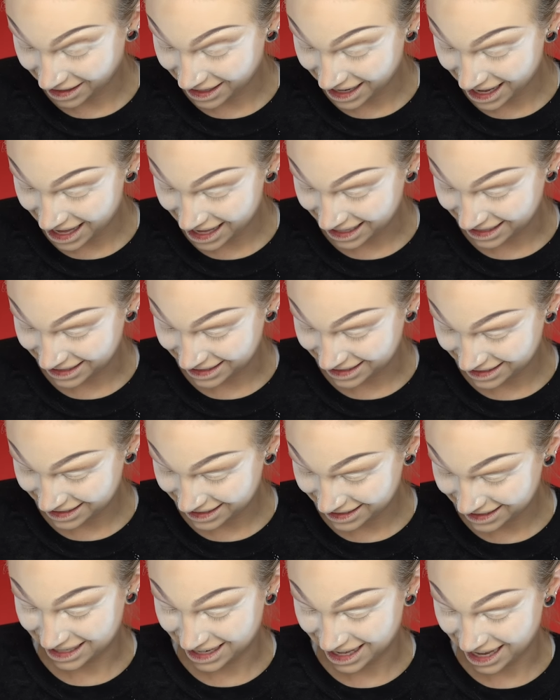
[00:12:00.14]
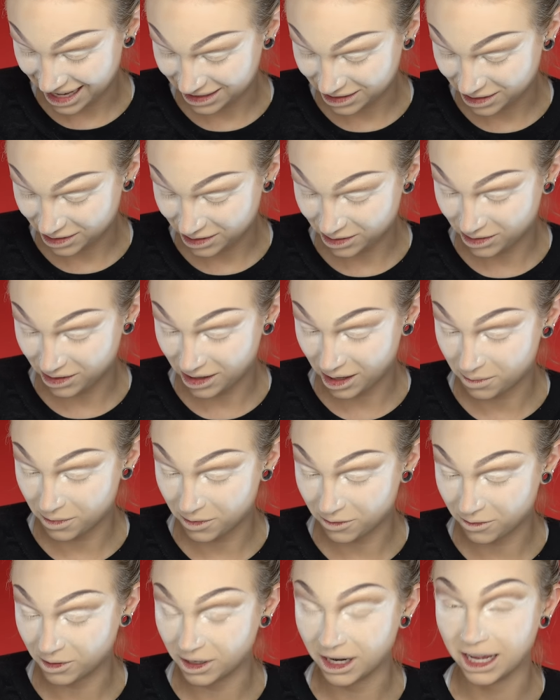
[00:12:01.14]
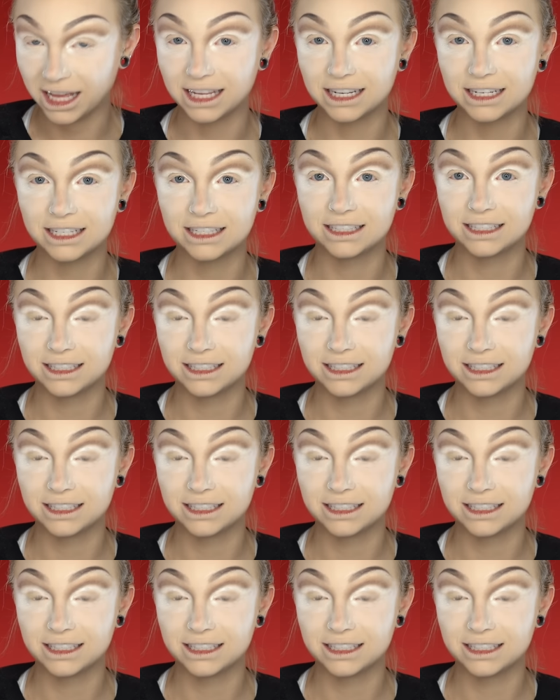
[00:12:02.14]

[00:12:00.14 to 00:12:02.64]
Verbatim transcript: Nice! Did he ask you to do that beforehand?